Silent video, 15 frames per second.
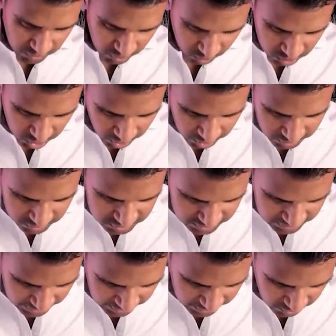no longer
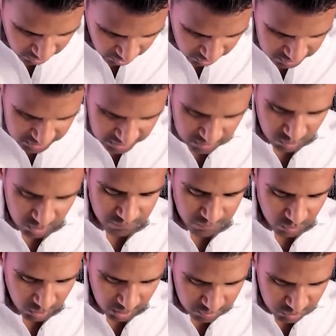staying in RD. What if
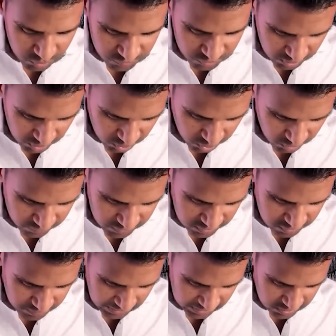you want to move to a curved
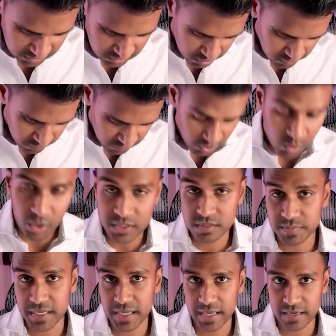space? for
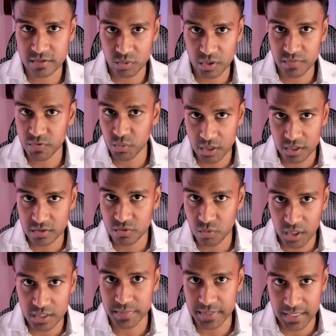quantum mechanics. What if you want to do
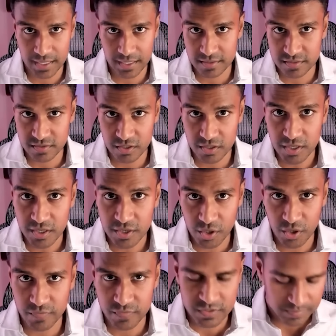quantum mechanics on a
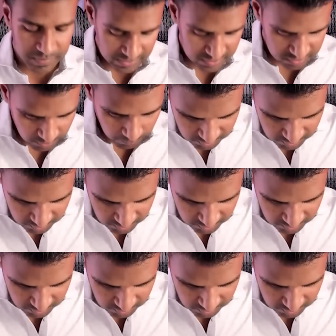curved space?